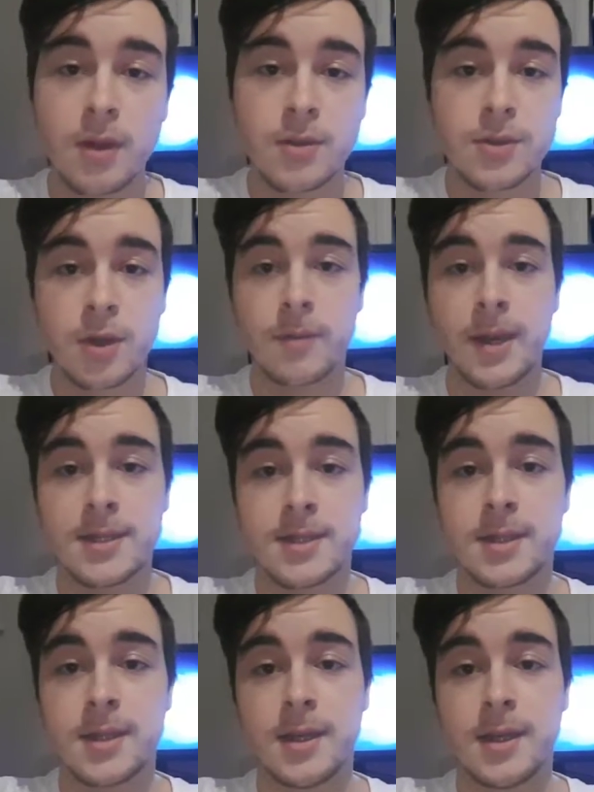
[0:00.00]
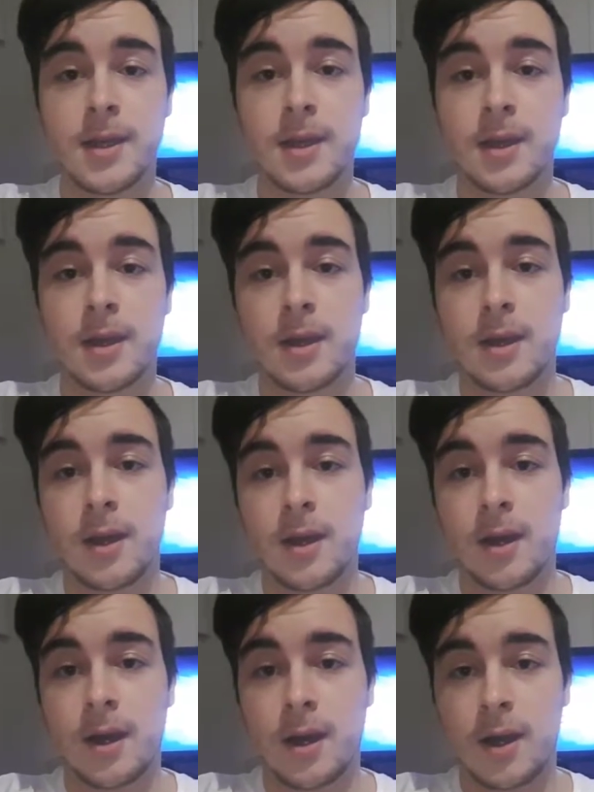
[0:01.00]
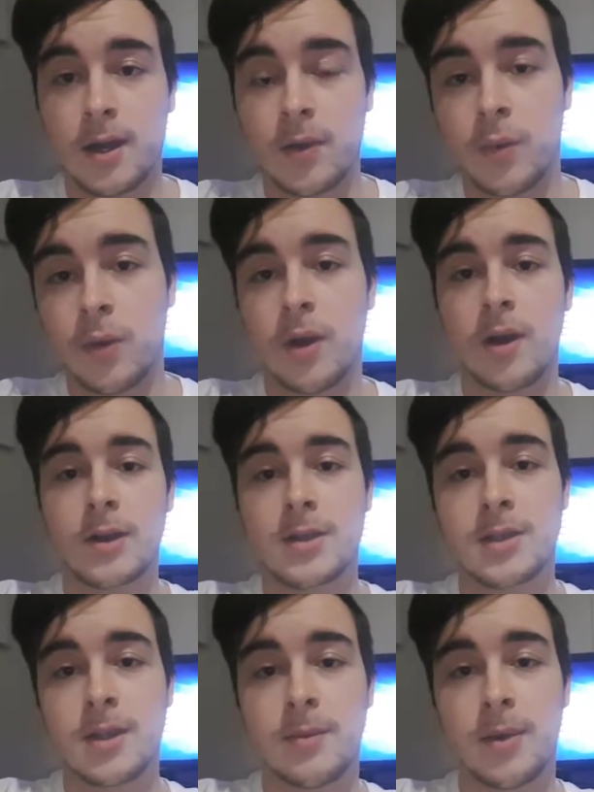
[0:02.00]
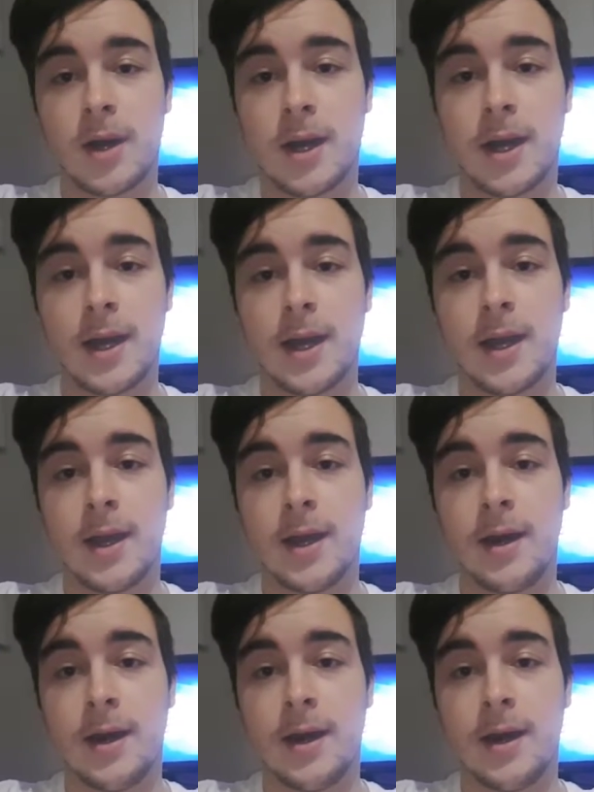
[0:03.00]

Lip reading: So basically, it works by